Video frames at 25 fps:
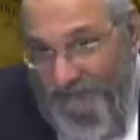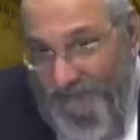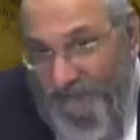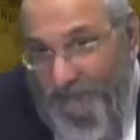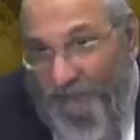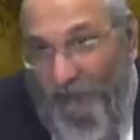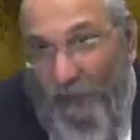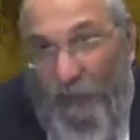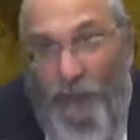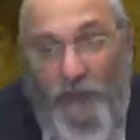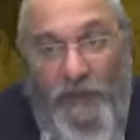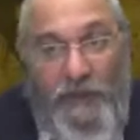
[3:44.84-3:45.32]

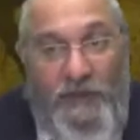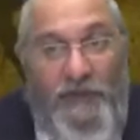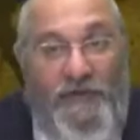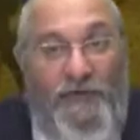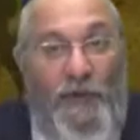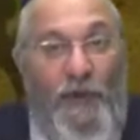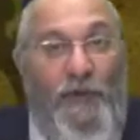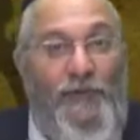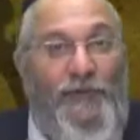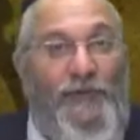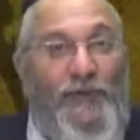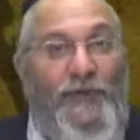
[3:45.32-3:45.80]
vocal
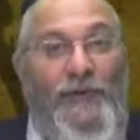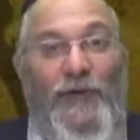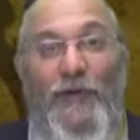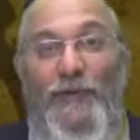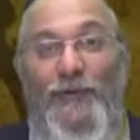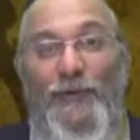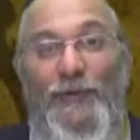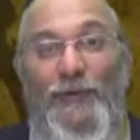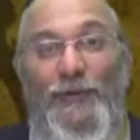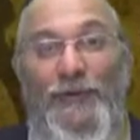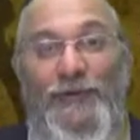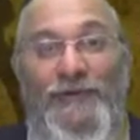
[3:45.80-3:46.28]
is also
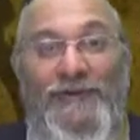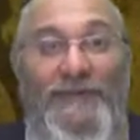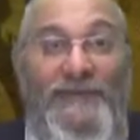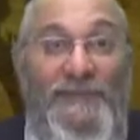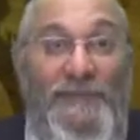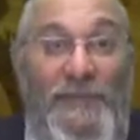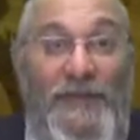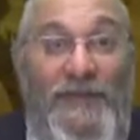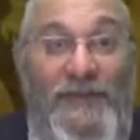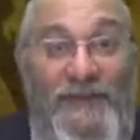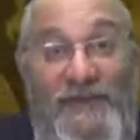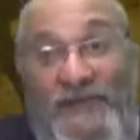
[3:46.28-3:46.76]
no good,
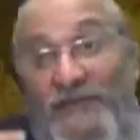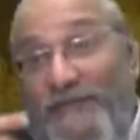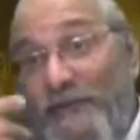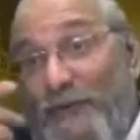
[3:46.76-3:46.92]
because